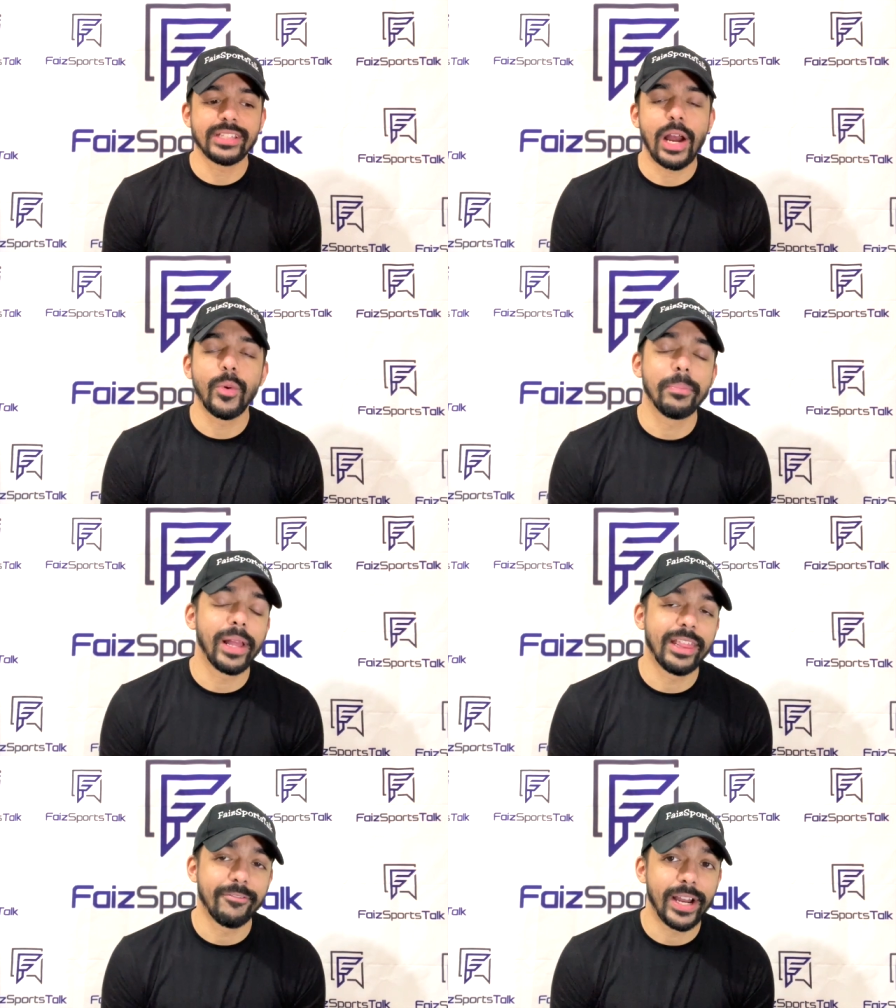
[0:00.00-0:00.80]
time we
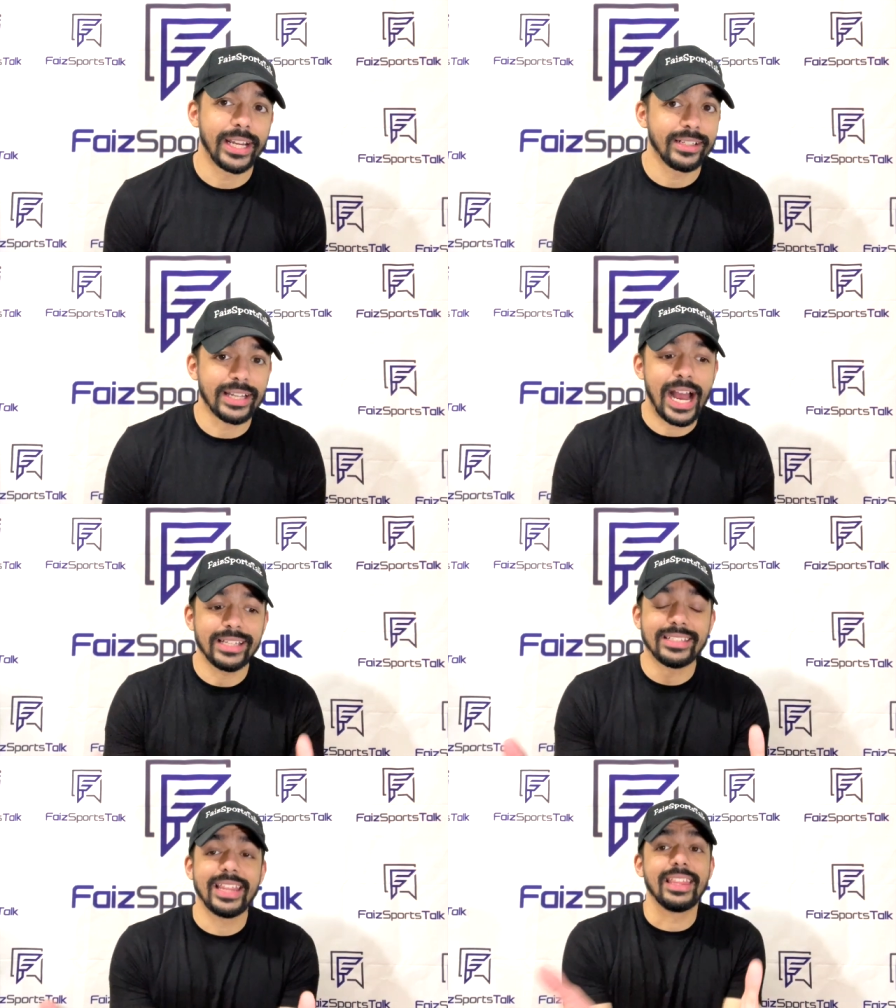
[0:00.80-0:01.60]
played the Vikings, I
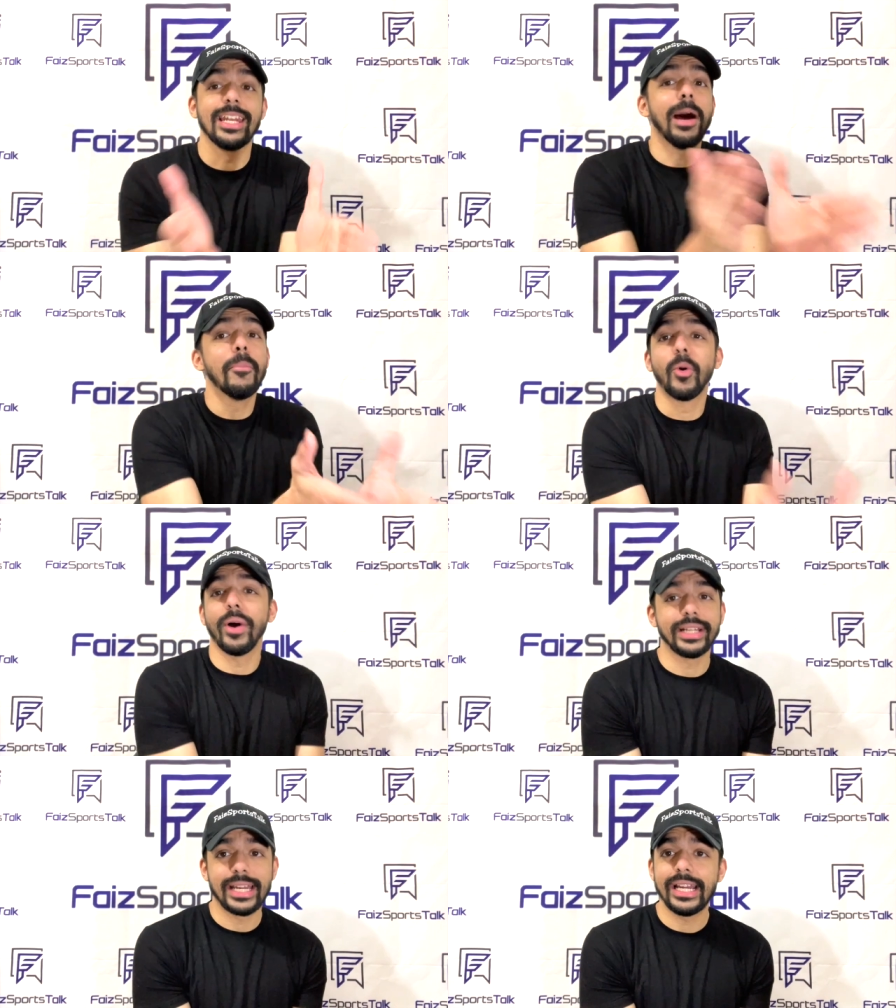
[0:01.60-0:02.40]
said the number
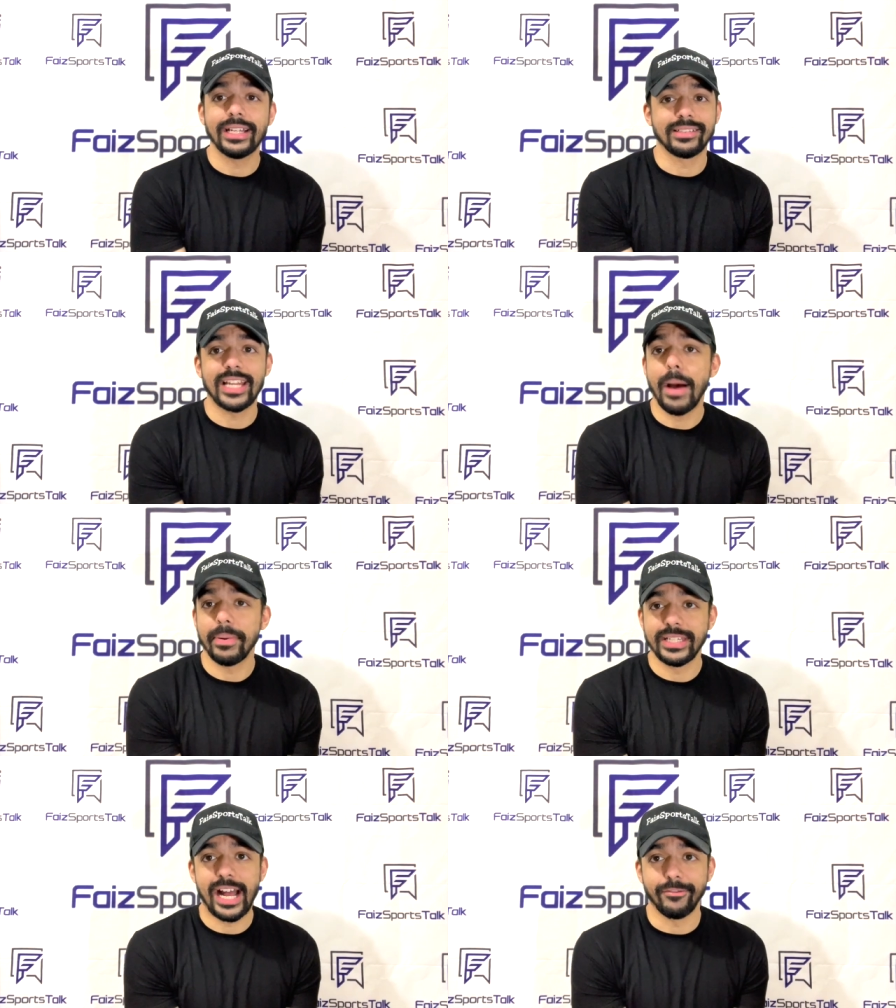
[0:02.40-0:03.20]
one key is
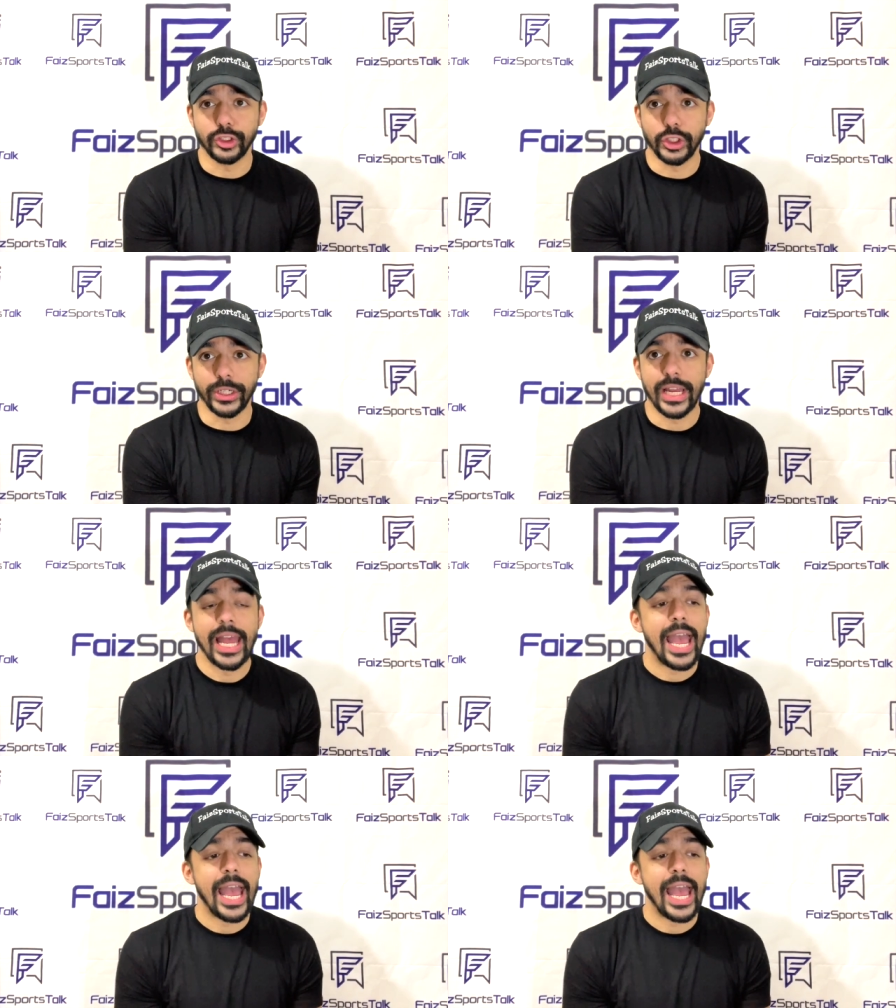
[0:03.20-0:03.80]
stopping Dalvin Cook.